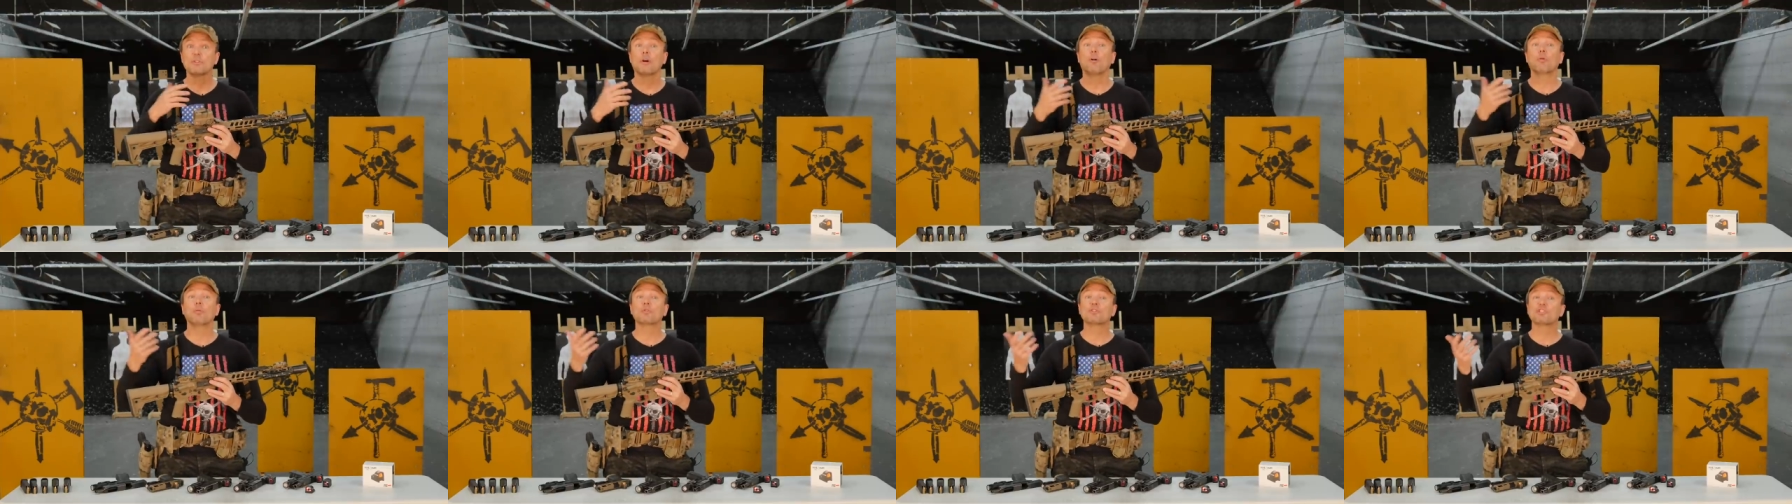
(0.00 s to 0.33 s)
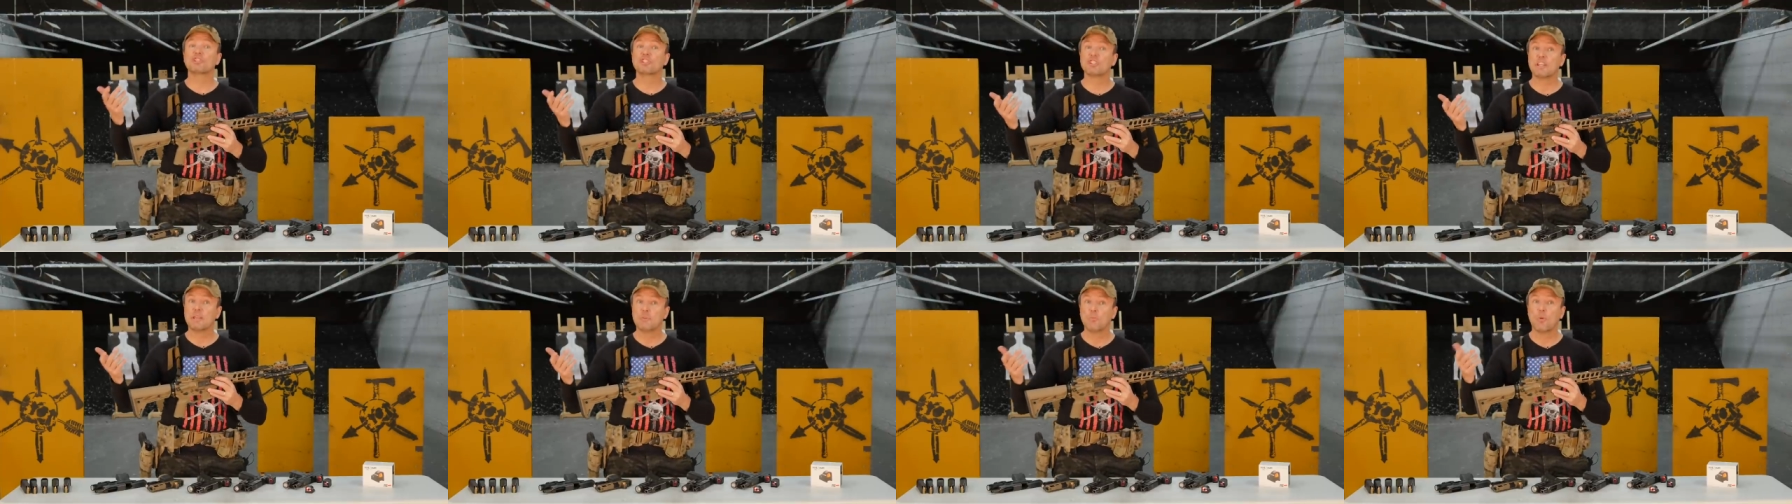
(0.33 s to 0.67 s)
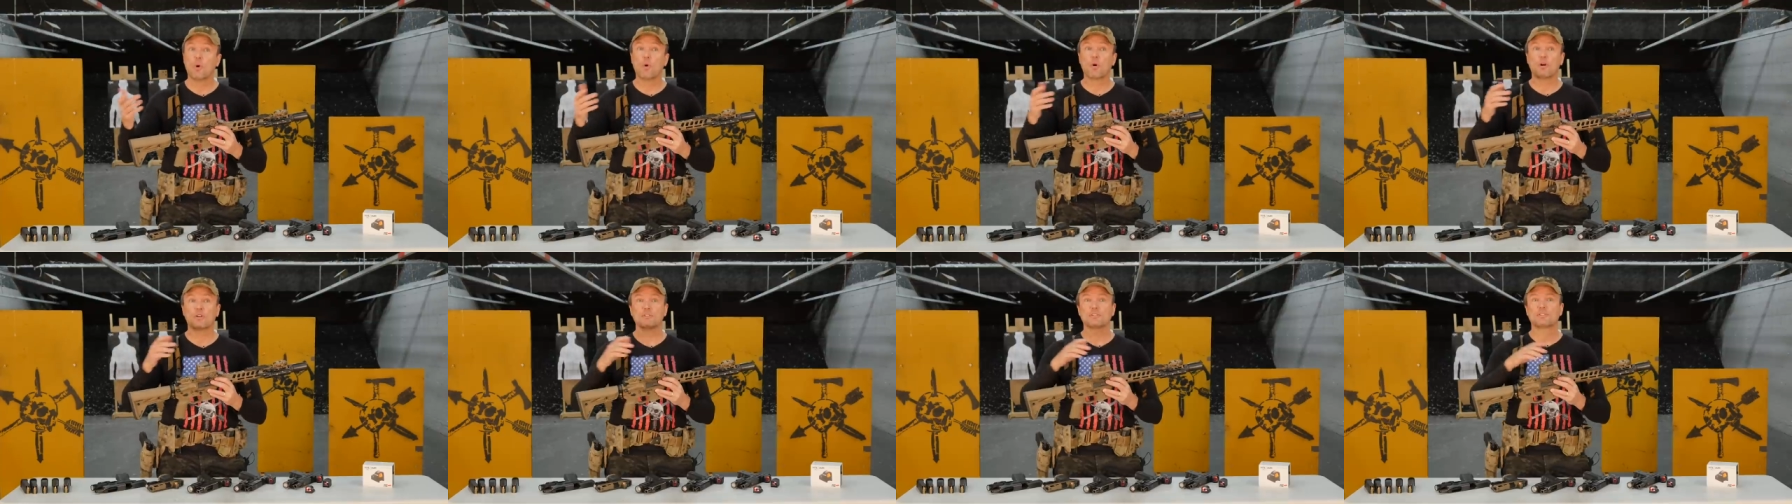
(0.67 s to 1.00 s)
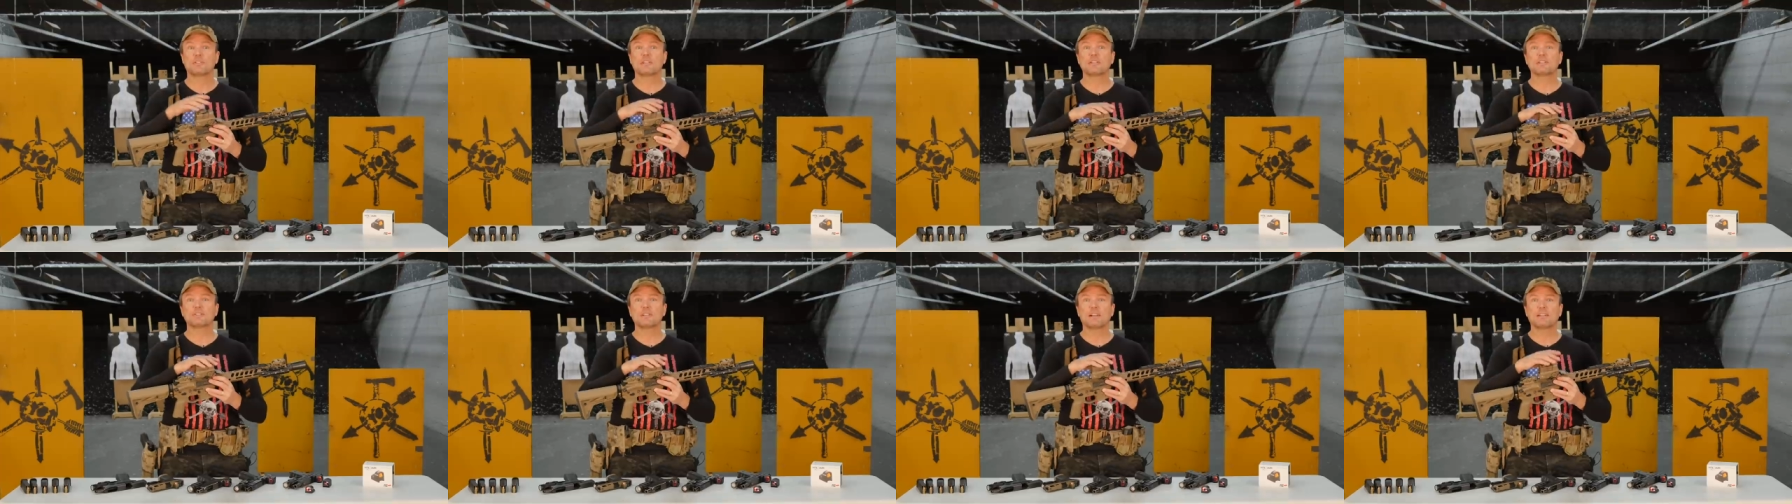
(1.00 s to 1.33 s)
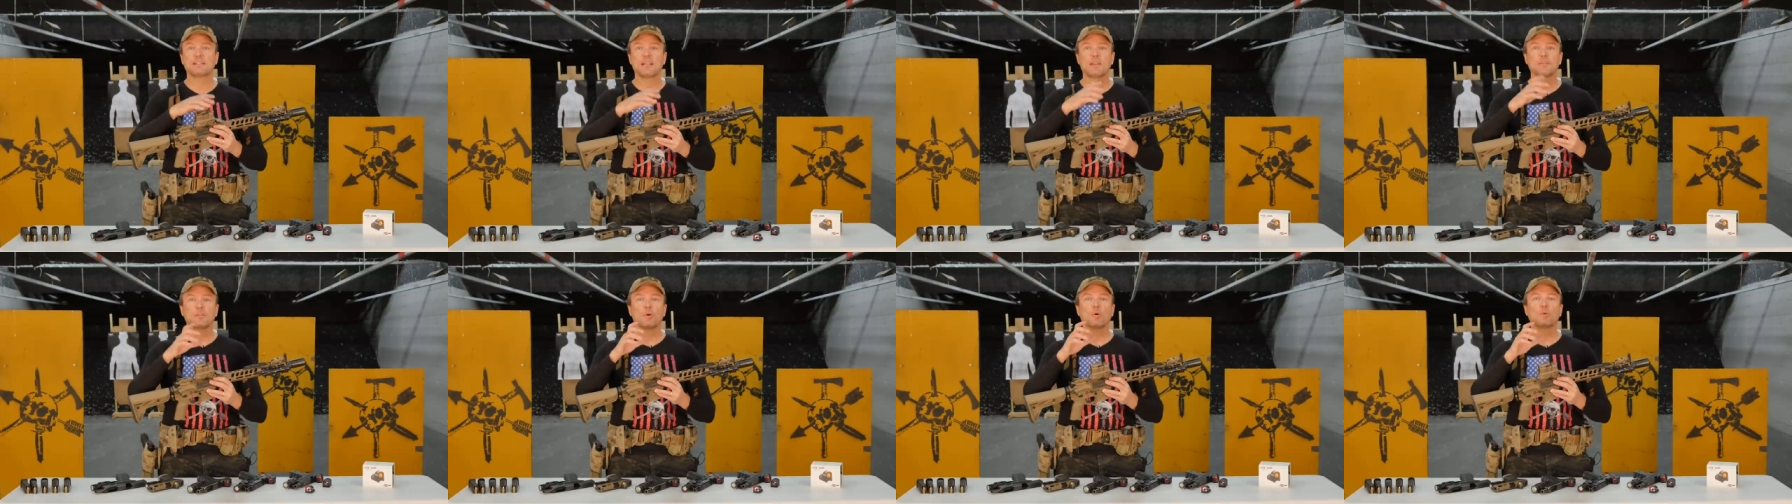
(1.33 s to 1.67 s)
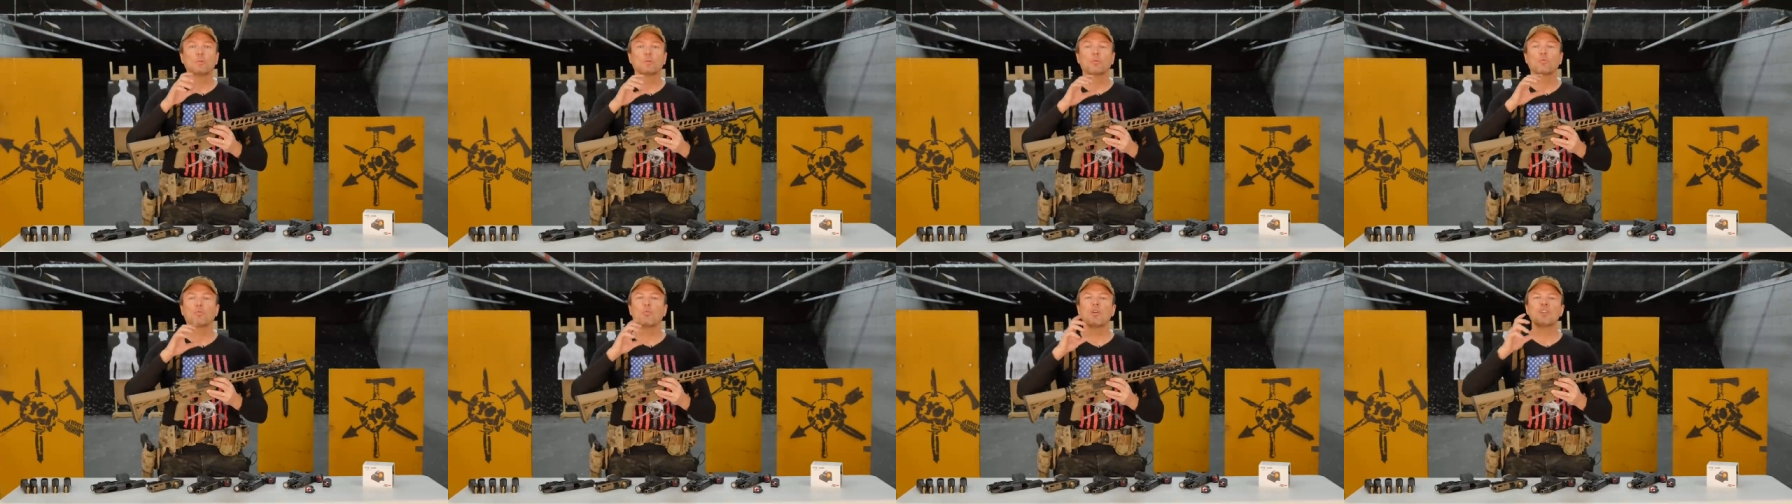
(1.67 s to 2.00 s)
our old C-MOREs, things like that, the
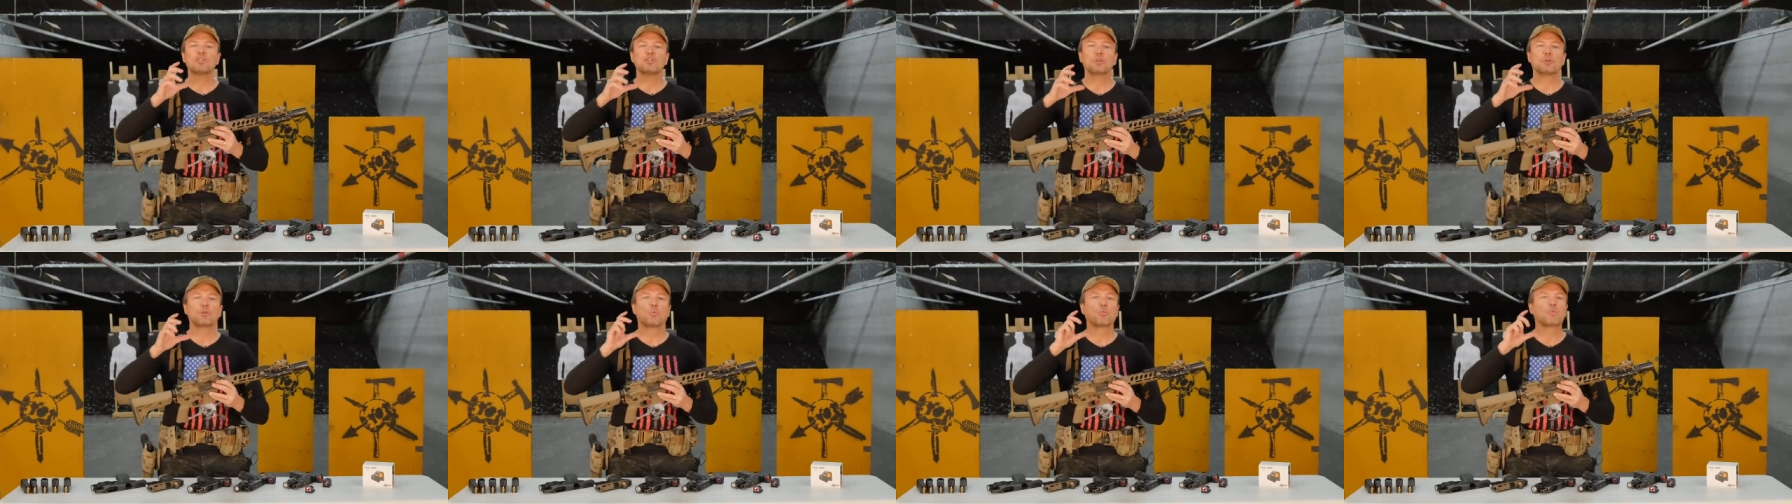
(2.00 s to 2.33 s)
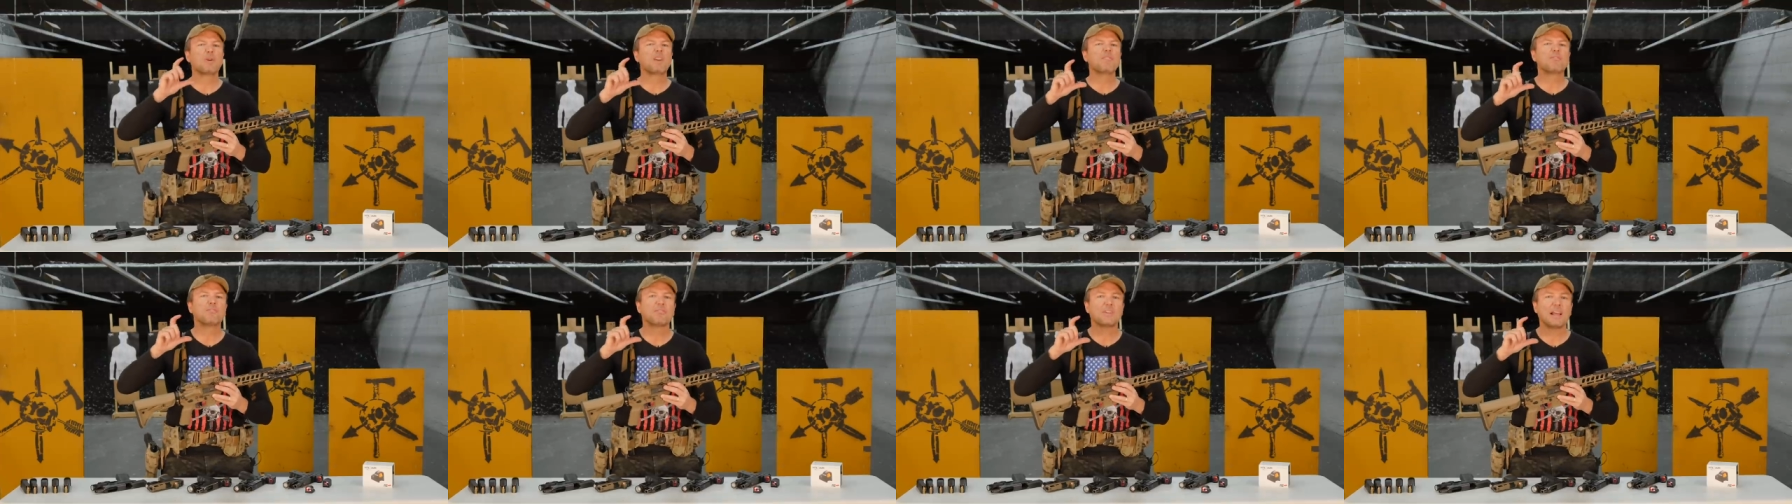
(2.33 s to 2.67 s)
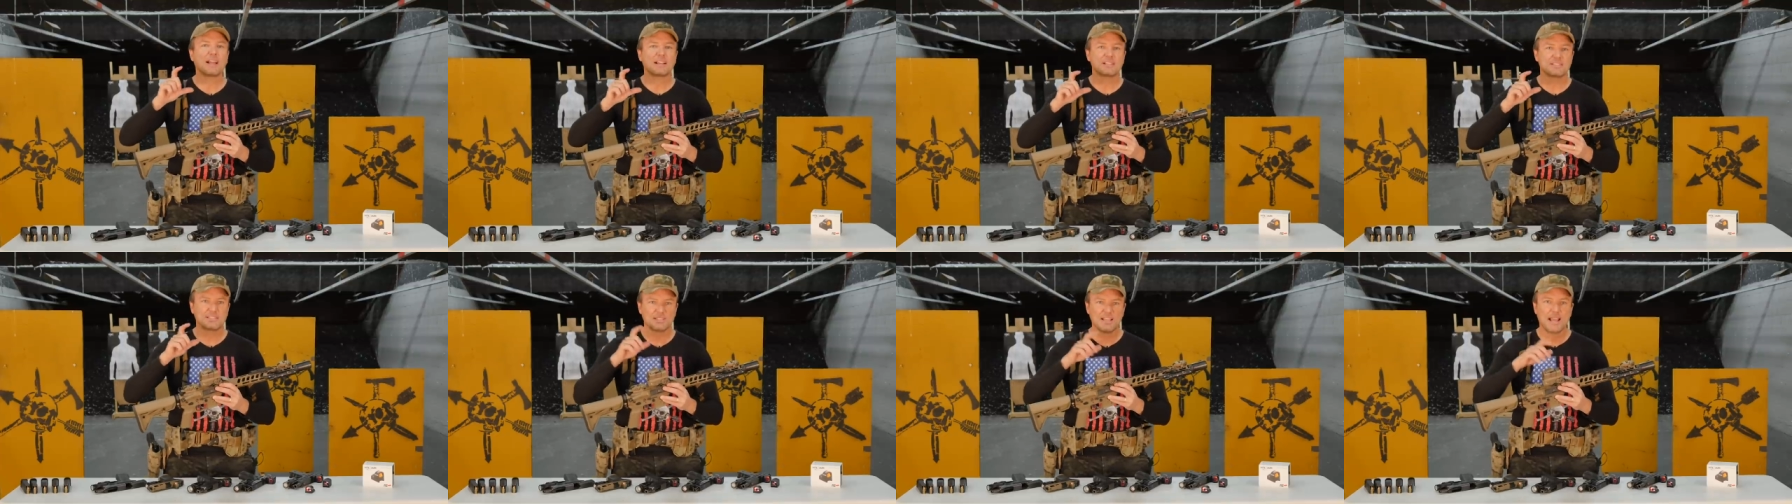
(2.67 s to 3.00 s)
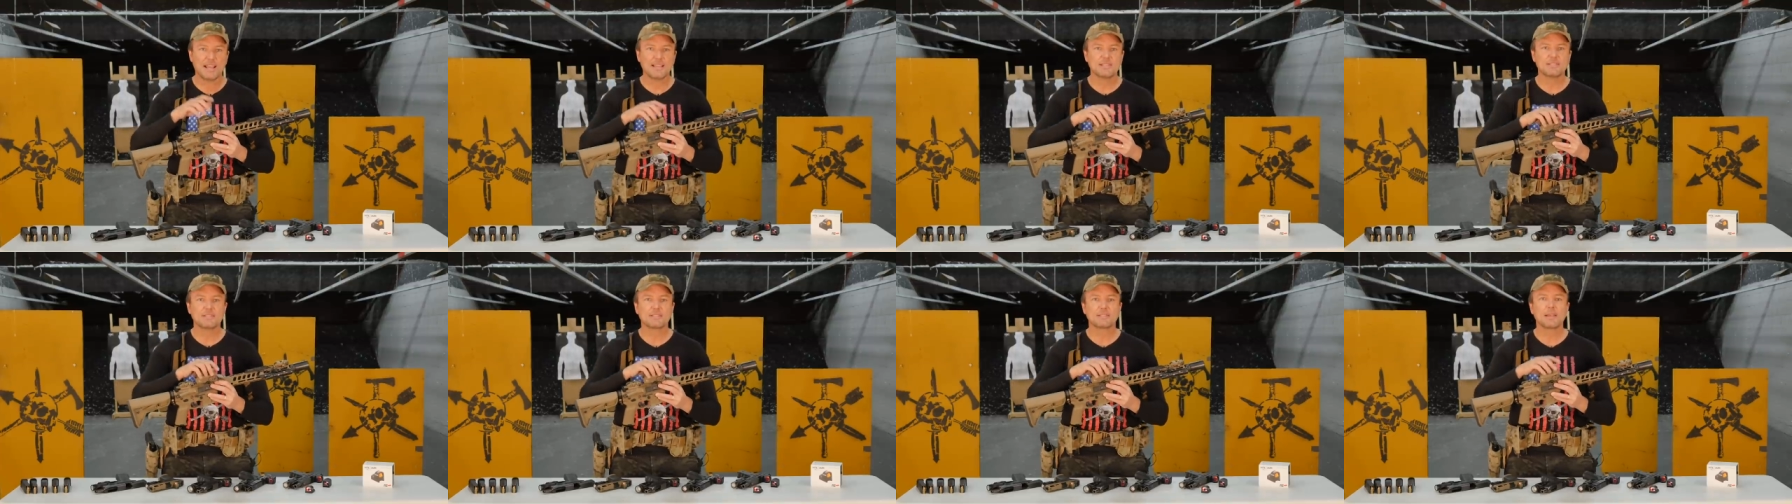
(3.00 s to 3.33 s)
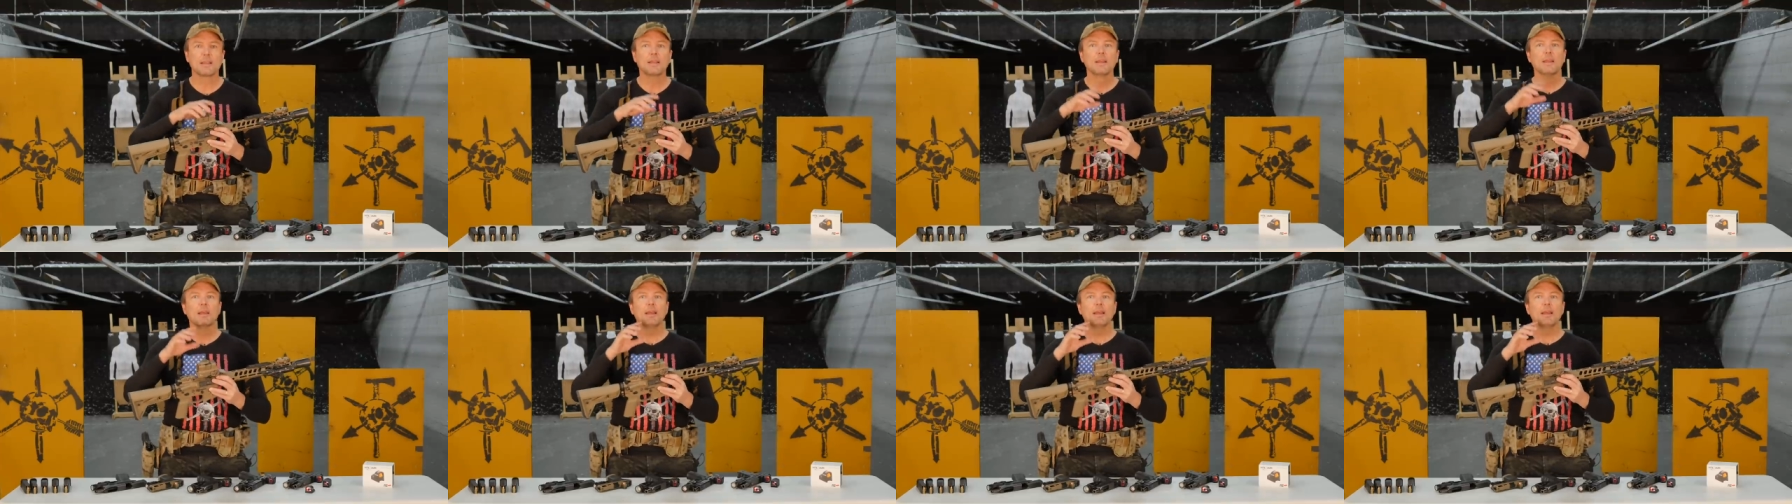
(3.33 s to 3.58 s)
old original reflex sights.